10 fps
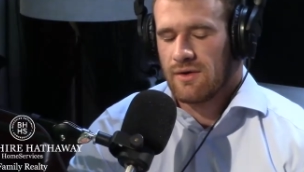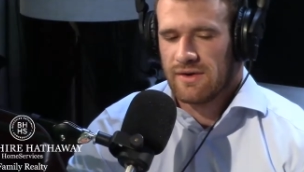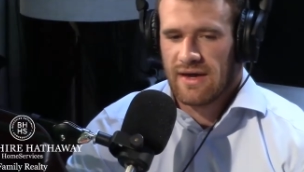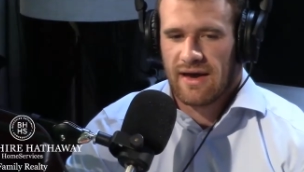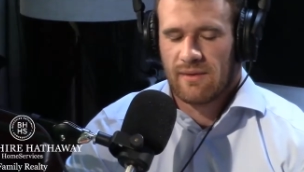
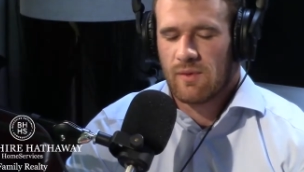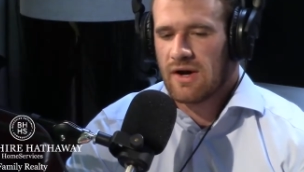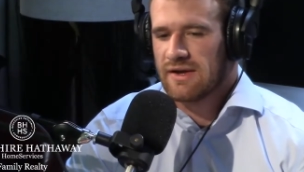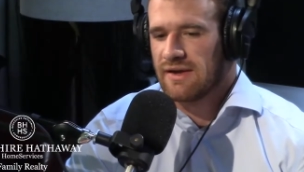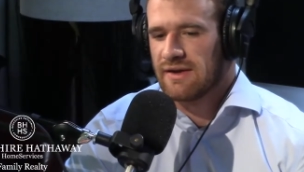yeah. I
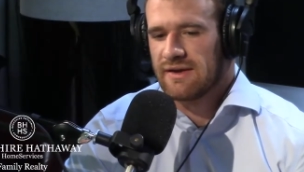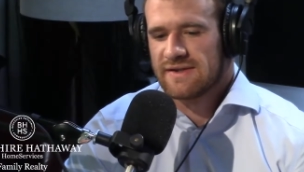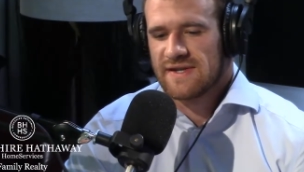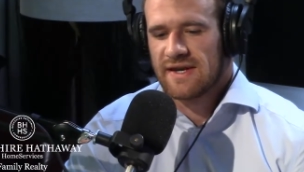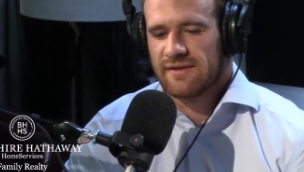walk in and
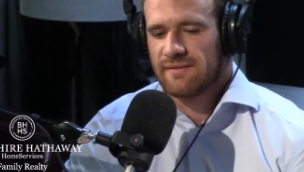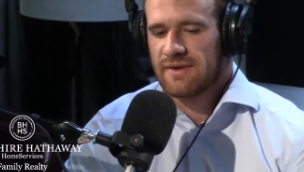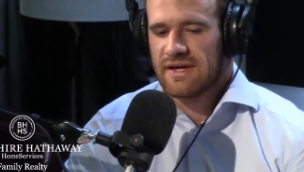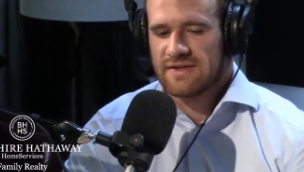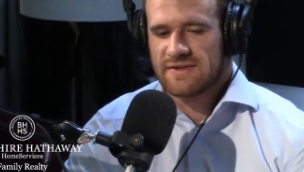it's like,
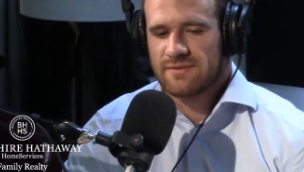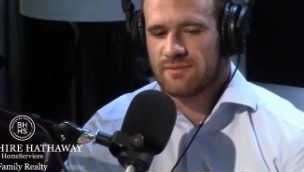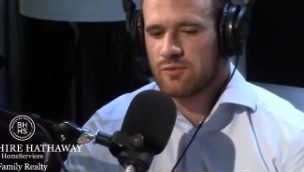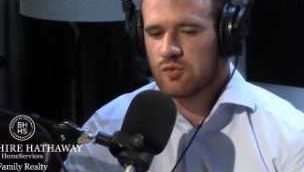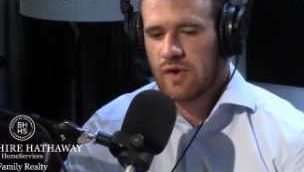it's
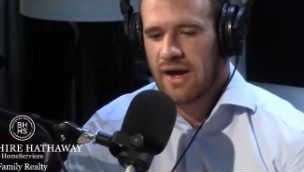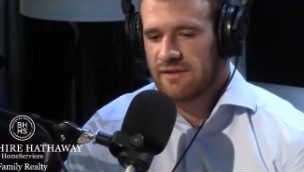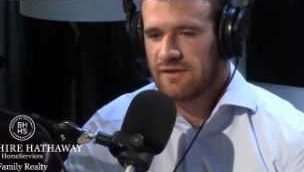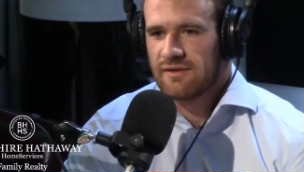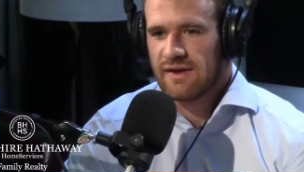
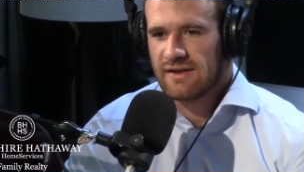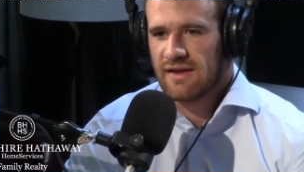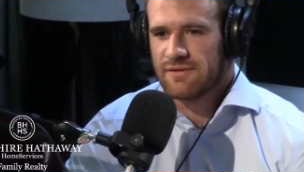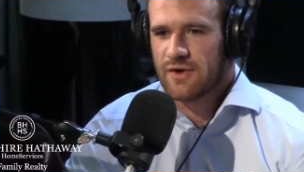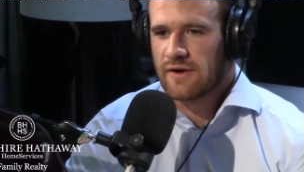wrecked. Like they've tried to